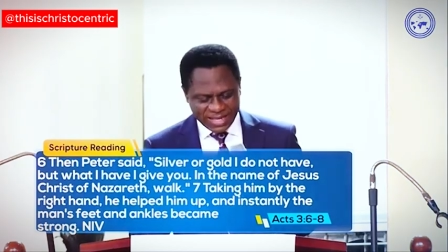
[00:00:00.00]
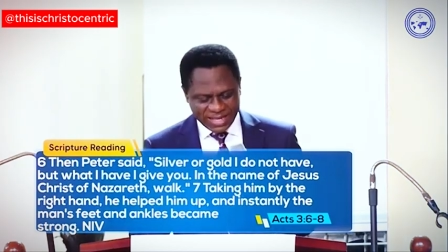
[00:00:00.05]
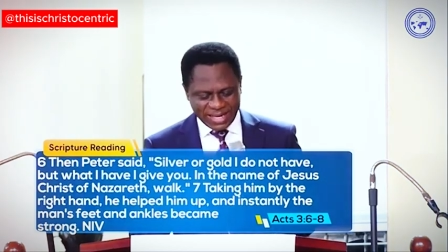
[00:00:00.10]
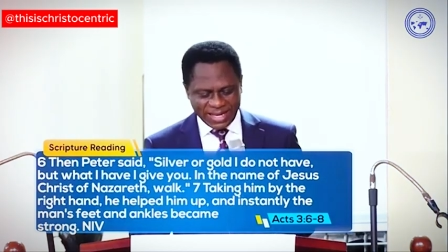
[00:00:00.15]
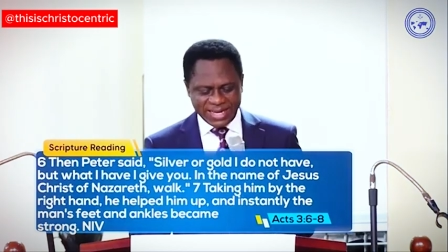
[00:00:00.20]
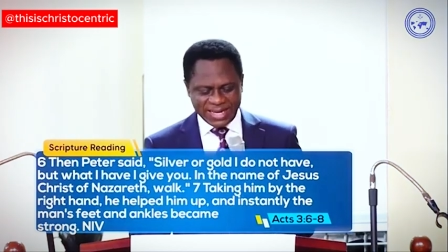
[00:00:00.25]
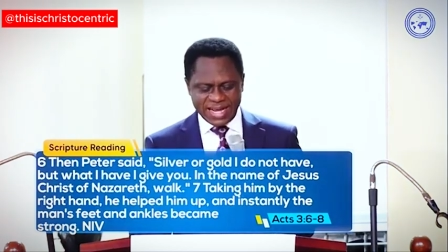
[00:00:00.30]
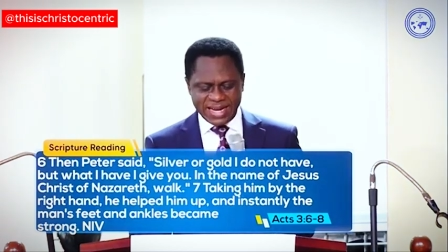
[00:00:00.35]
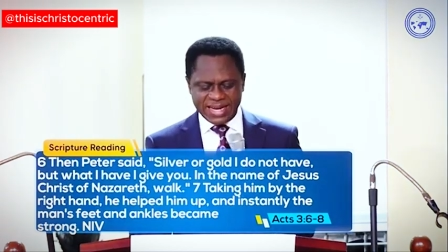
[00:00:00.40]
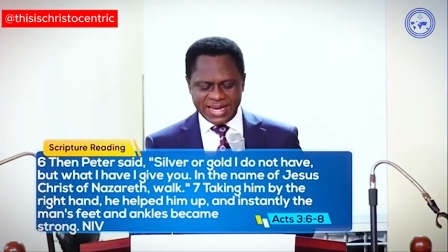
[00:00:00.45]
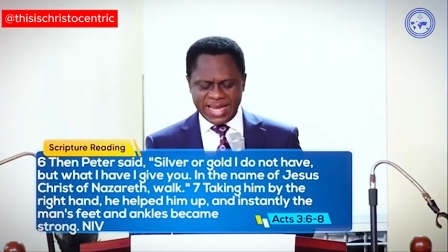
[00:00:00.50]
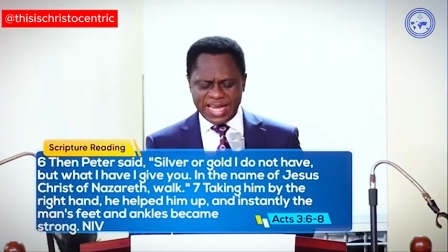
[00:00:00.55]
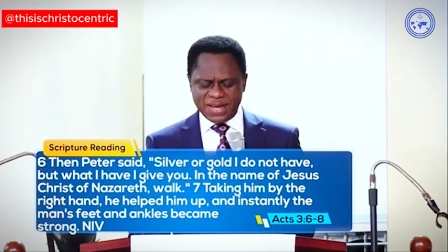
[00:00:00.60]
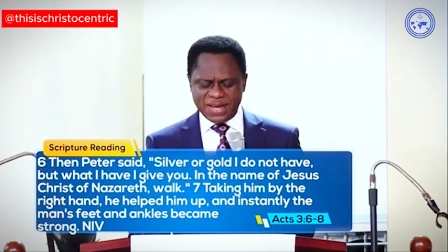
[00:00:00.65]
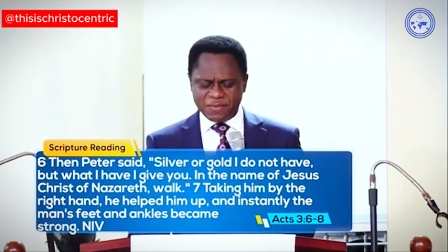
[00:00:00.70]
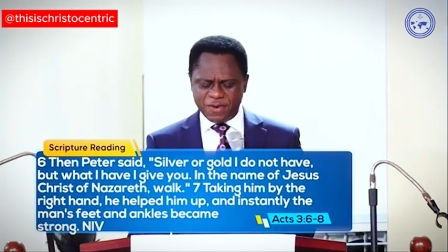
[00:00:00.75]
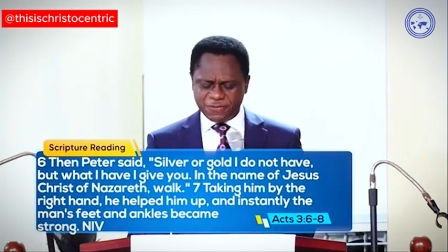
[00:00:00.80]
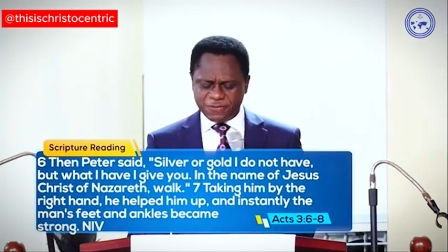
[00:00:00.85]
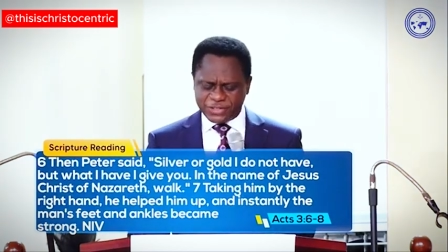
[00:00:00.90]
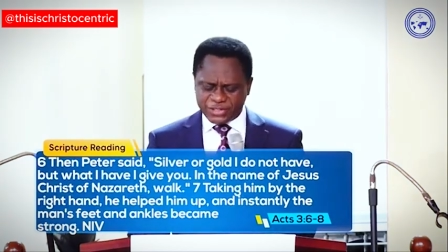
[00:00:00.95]
In the
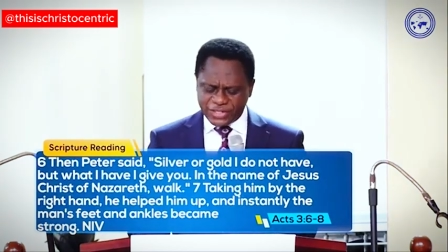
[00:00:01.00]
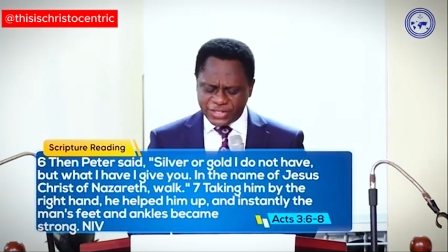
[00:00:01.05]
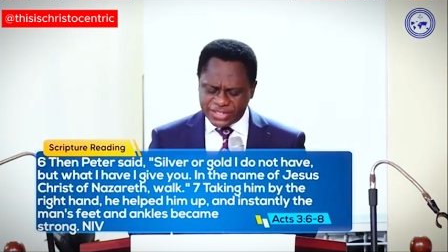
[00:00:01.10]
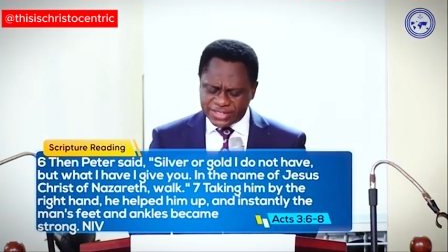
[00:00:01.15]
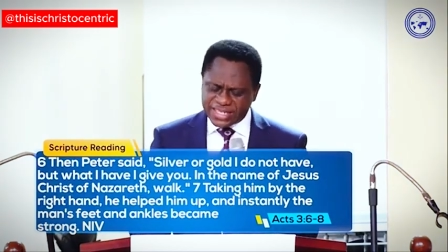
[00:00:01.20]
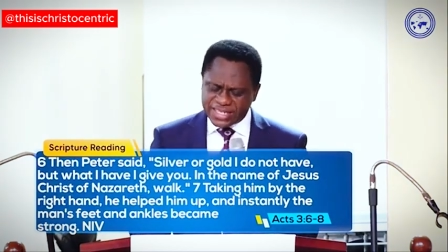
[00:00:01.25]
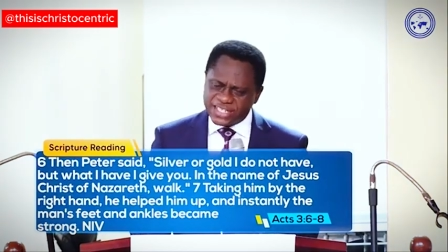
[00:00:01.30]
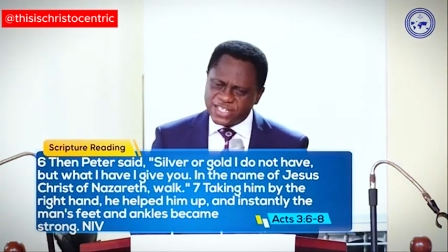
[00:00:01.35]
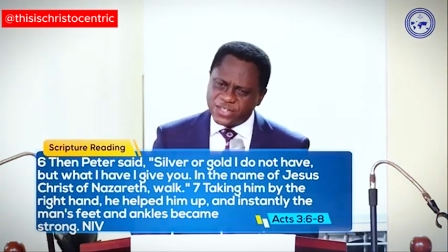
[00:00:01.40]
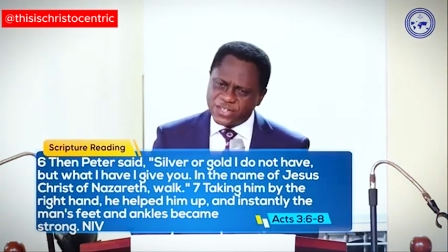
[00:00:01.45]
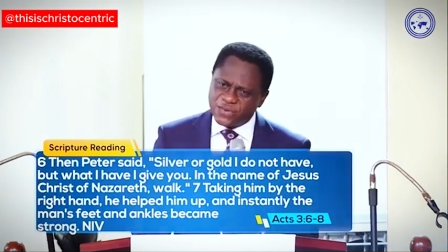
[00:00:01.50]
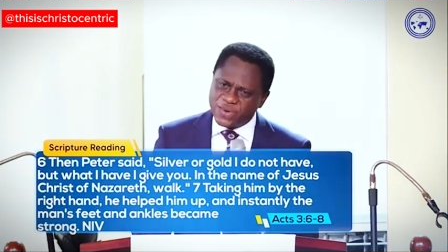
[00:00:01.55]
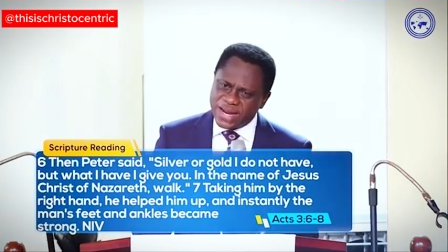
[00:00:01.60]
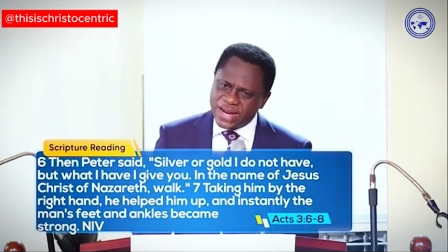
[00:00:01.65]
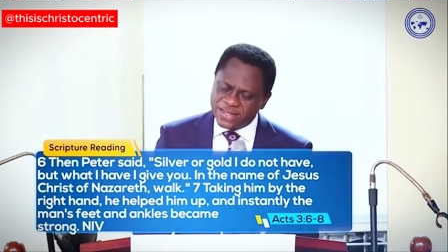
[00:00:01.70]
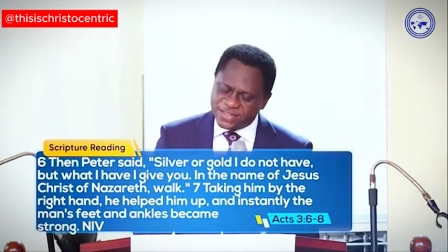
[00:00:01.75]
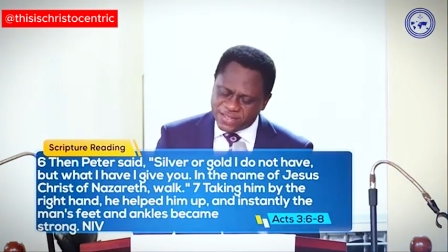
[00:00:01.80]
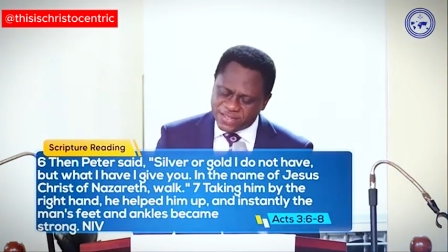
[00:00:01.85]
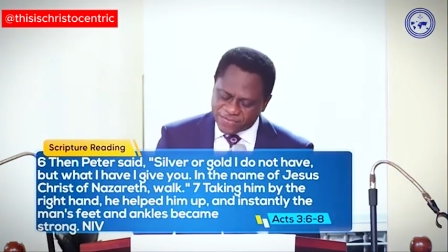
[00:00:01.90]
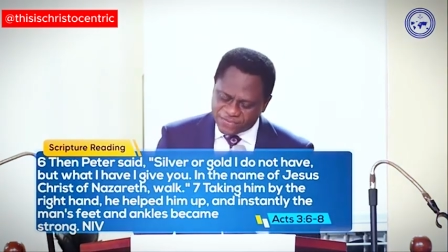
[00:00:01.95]
name of Jesus
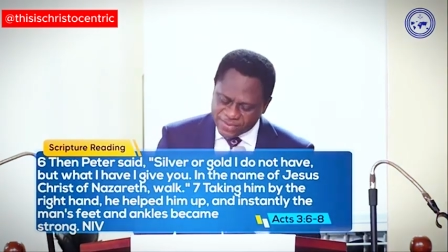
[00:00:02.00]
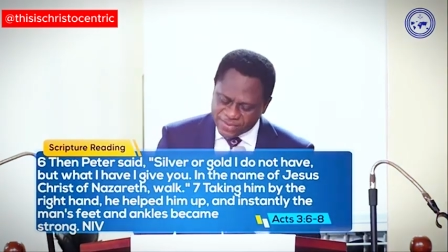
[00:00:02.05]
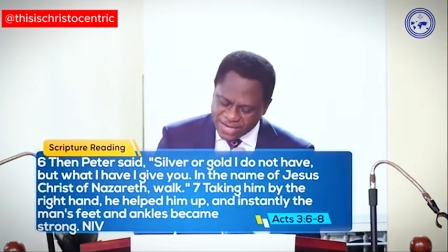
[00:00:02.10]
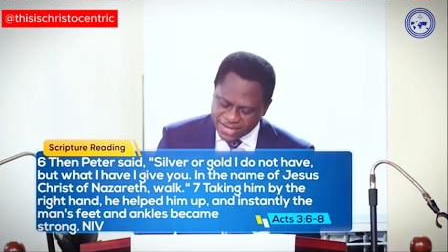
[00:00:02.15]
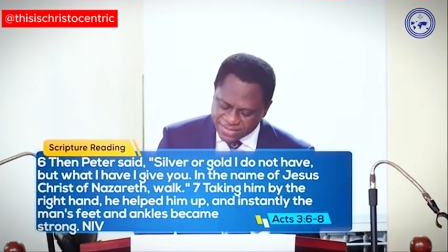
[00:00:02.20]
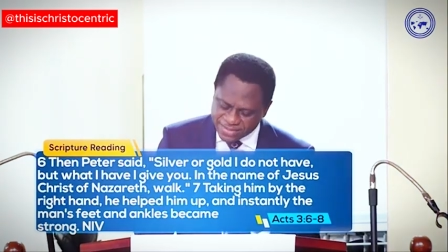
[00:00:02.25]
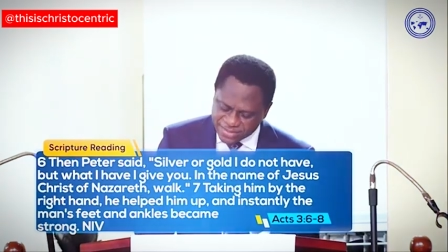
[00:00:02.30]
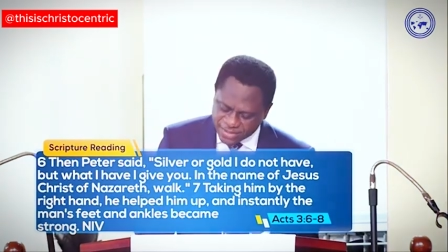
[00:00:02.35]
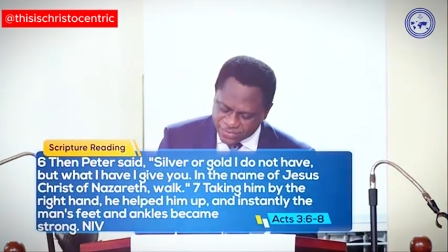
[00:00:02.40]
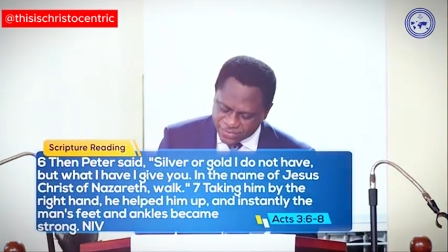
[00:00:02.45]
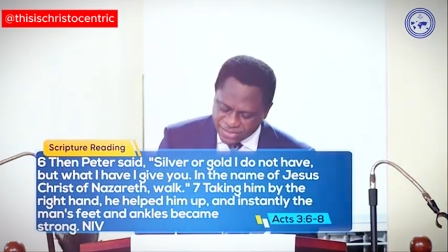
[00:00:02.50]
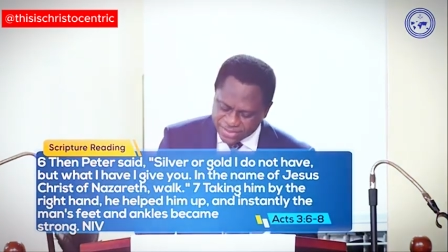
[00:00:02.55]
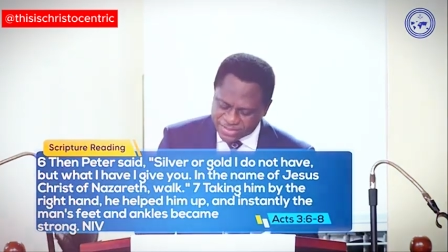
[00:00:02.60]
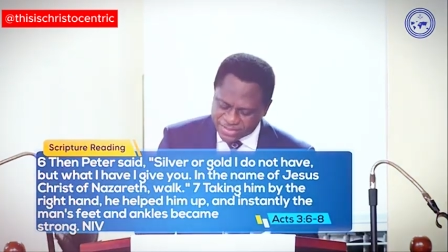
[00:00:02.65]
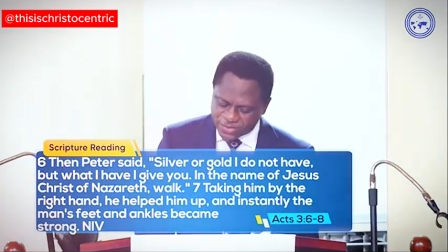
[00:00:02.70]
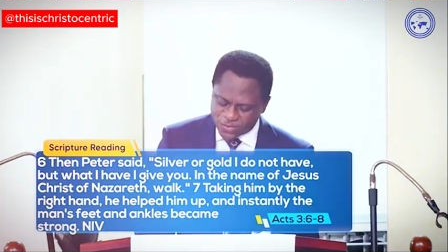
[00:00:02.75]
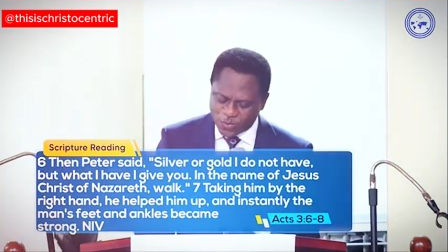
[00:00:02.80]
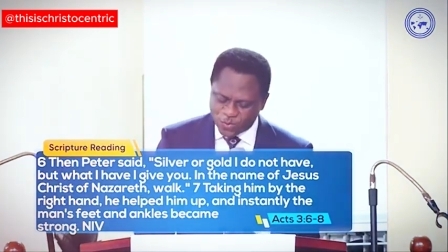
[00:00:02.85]
Christ of Nazareth,